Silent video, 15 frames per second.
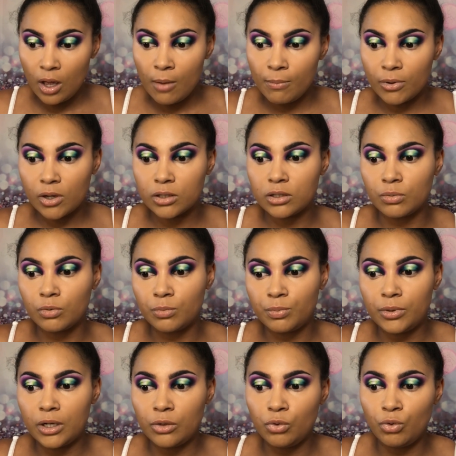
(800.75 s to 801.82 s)
because it would be
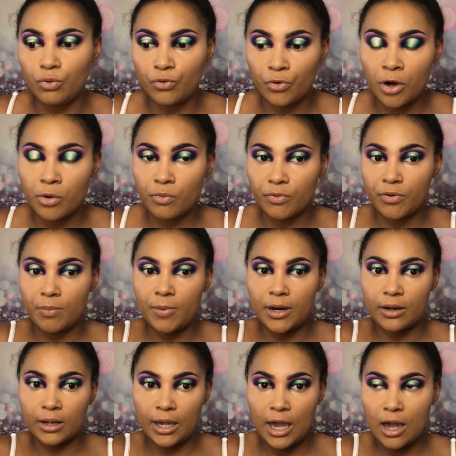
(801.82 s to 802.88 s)
a new phone with a better
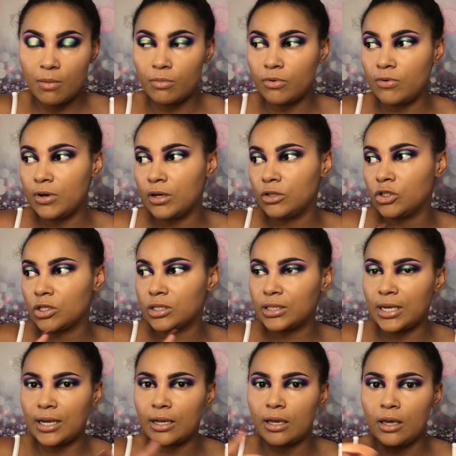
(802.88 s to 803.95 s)
camera, just
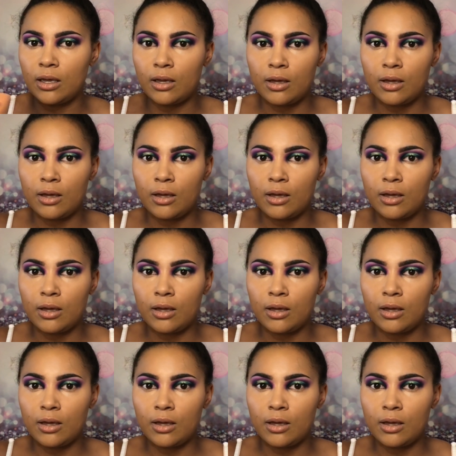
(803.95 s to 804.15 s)
like